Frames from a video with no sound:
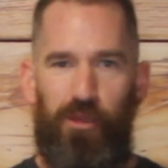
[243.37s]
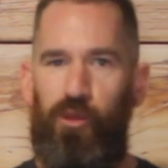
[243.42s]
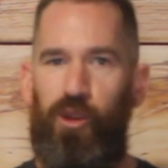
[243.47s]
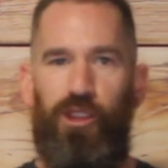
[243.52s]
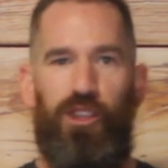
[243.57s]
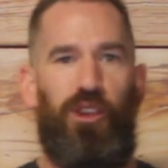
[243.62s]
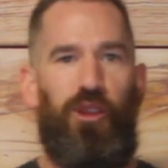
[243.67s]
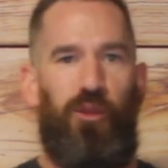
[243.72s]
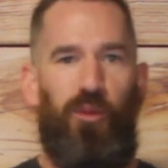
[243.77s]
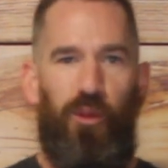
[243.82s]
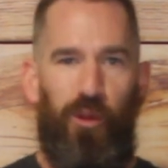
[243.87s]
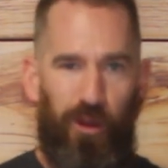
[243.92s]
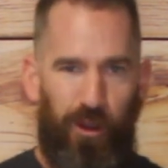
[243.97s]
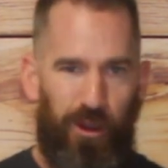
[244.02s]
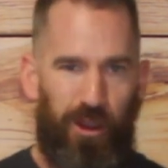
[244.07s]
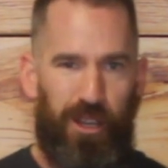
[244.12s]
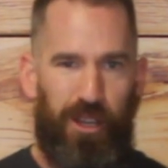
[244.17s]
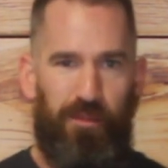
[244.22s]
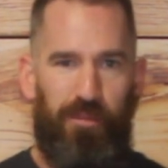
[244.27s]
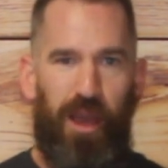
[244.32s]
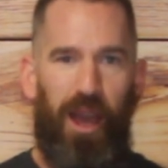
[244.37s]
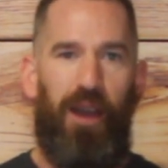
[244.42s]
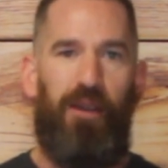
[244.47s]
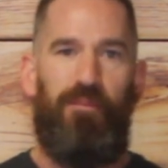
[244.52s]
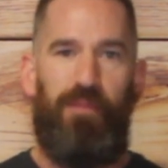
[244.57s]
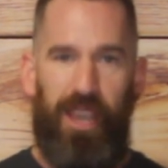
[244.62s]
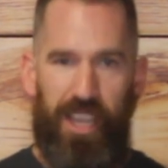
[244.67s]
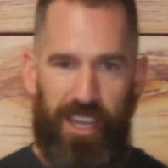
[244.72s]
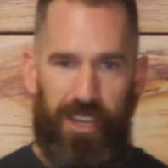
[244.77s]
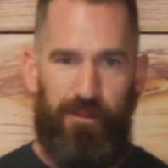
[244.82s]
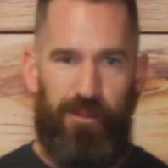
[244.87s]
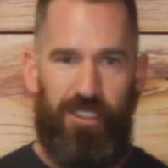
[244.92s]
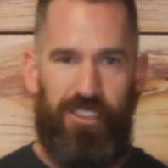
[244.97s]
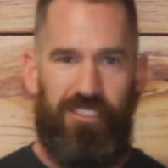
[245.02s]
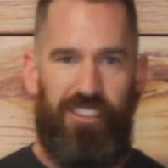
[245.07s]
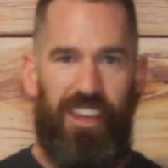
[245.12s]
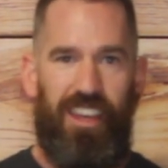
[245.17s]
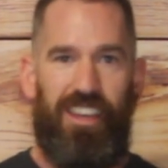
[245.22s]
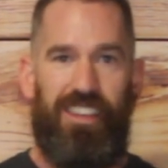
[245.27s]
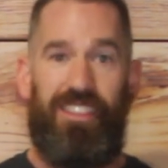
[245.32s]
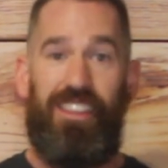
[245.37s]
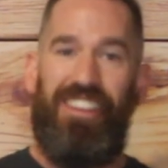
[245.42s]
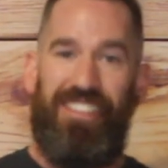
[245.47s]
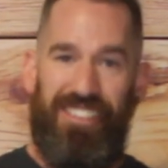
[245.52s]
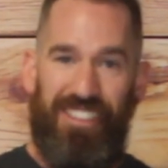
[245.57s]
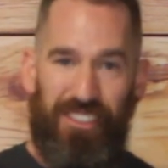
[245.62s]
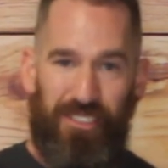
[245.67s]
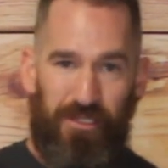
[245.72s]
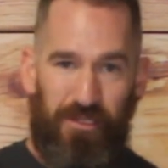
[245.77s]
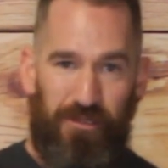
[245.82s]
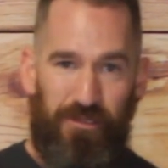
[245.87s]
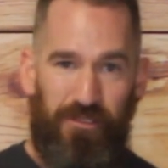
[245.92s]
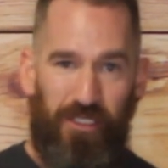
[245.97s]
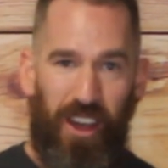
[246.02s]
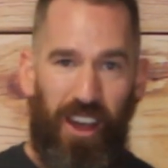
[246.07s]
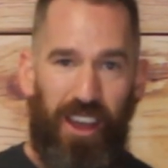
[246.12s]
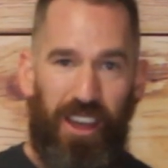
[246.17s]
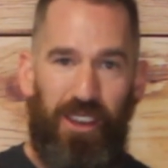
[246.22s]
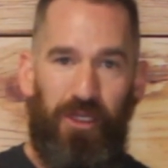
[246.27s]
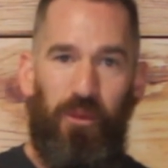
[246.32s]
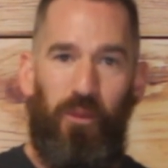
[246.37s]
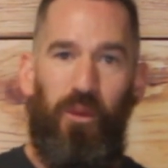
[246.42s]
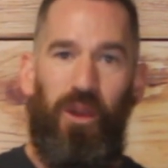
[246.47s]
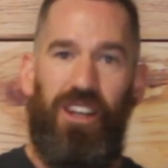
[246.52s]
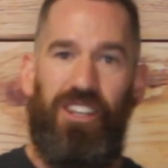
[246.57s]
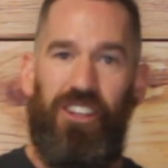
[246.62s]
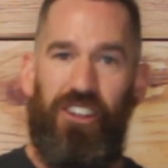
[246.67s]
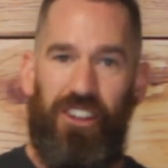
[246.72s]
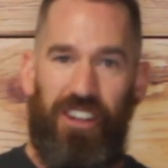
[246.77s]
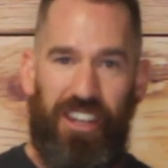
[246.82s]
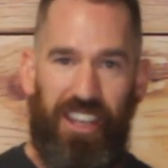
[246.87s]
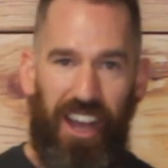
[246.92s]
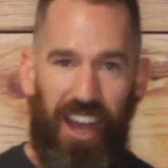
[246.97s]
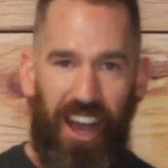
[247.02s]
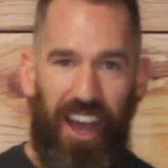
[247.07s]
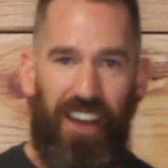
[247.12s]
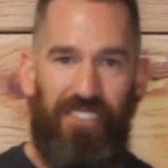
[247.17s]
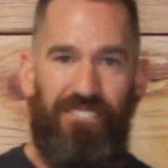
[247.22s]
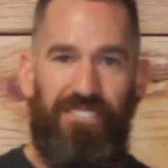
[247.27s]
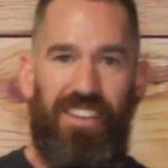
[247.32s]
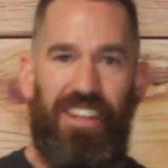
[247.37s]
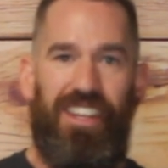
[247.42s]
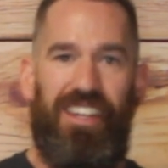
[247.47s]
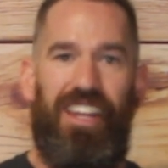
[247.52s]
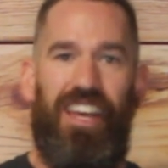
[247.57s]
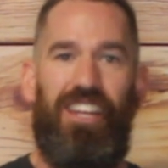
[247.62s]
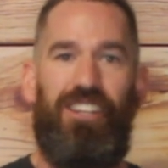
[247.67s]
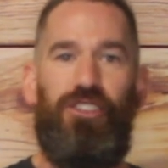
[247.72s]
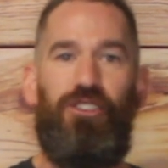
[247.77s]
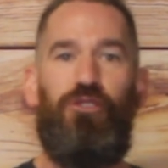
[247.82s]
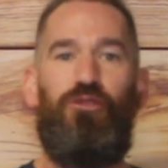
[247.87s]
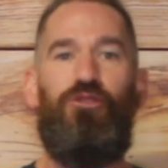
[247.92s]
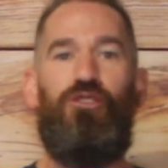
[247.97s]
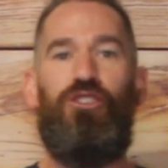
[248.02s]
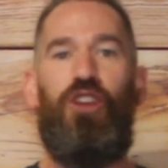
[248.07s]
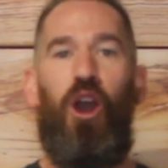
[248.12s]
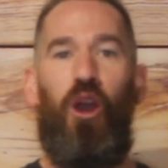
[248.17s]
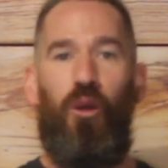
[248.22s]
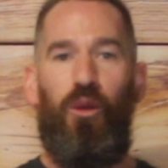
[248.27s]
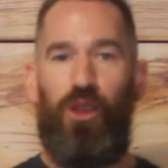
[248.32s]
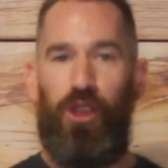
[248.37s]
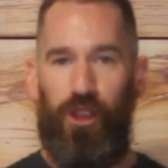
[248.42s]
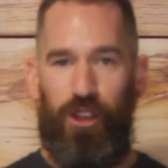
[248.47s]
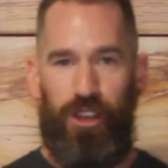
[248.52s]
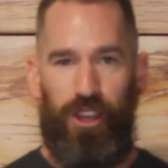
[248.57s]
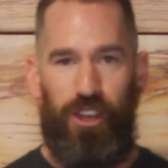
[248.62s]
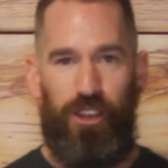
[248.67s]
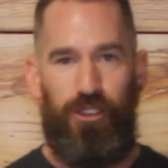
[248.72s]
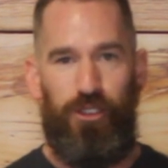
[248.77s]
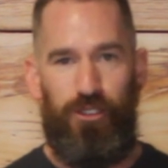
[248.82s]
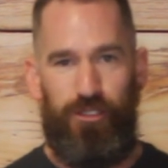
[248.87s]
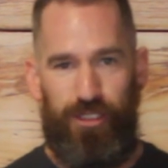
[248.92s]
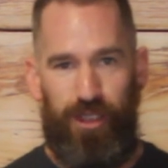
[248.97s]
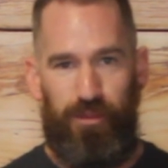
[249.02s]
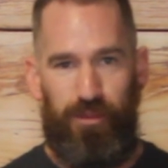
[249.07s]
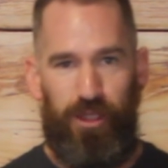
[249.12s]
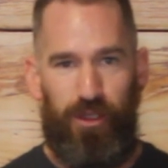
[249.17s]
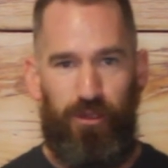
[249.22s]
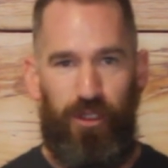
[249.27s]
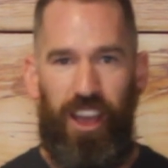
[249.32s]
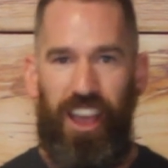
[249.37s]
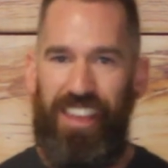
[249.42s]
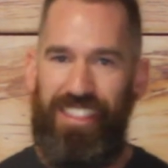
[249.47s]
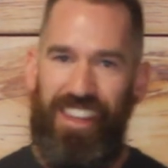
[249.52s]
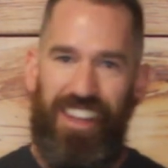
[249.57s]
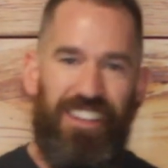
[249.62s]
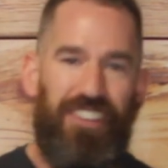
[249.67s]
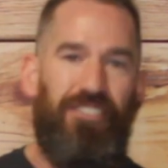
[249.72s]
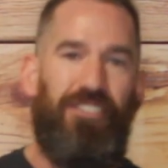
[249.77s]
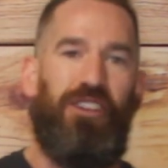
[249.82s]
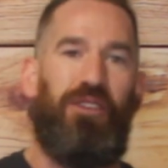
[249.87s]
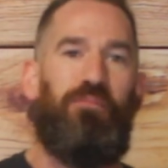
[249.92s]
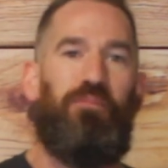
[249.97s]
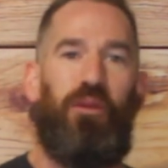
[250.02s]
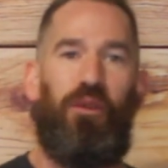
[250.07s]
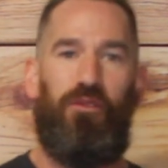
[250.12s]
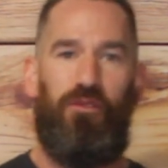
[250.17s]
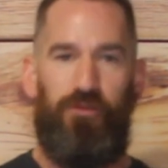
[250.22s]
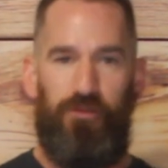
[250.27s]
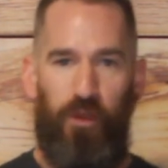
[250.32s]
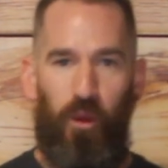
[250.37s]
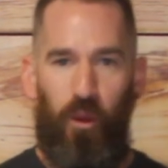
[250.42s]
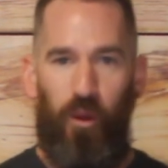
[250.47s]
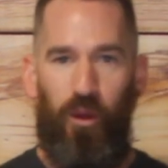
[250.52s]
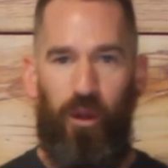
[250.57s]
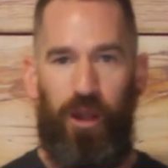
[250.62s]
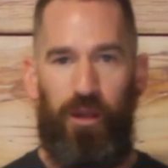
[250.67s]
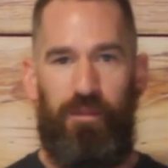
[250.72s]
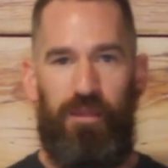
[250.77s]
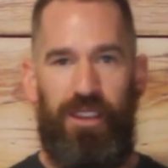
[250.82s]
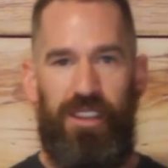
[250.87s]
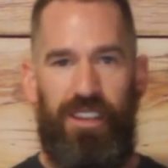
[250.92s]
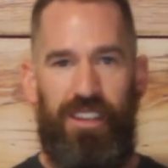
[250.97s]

when you're worried about making a mistake. This is fun when you're confident and you know you're going to do something right, and then you can perform.